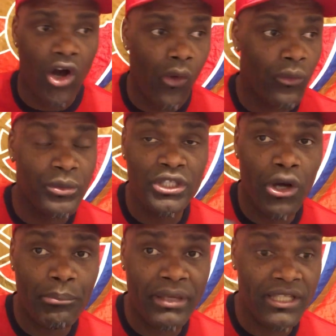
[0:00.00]
or we
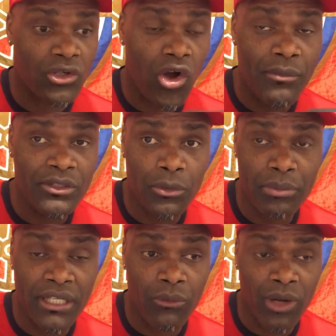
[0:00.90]
don't pay to come in to
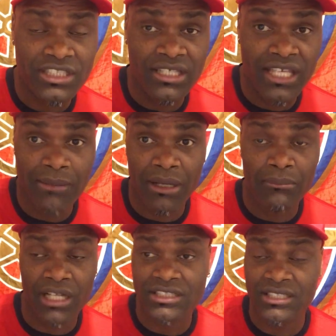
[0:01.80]
play, watch a game
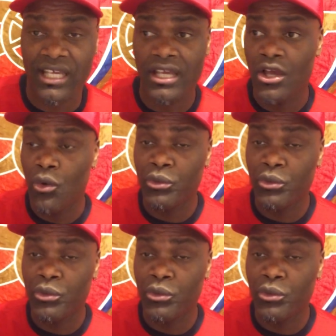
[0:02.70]
on match day,